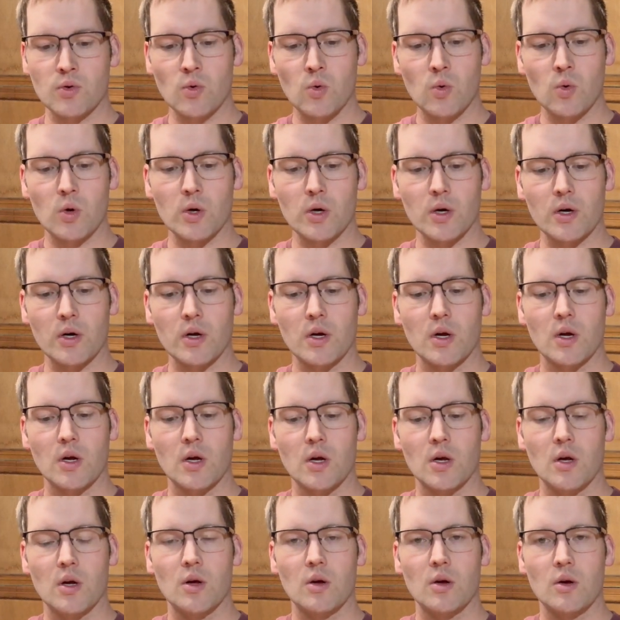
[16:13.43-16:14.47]
or
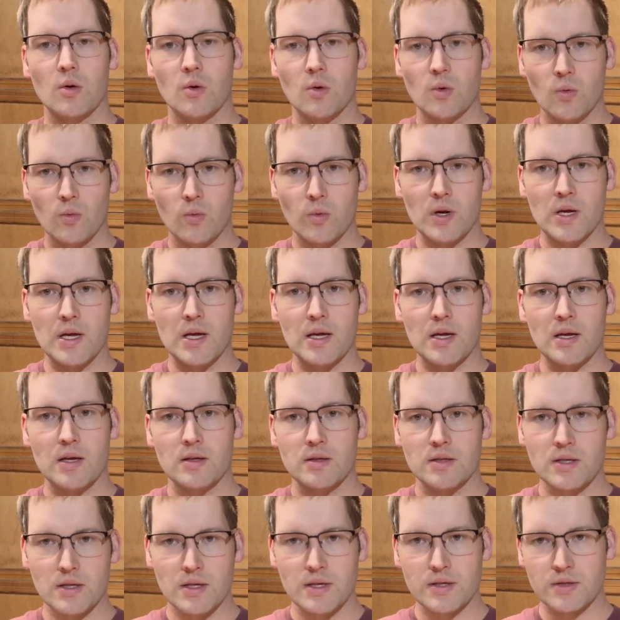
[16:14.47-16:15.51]
we
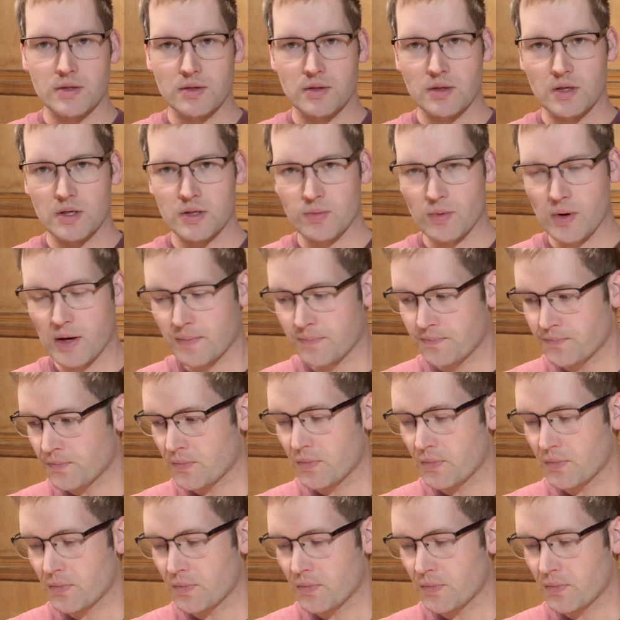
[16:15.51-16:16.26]
did this way.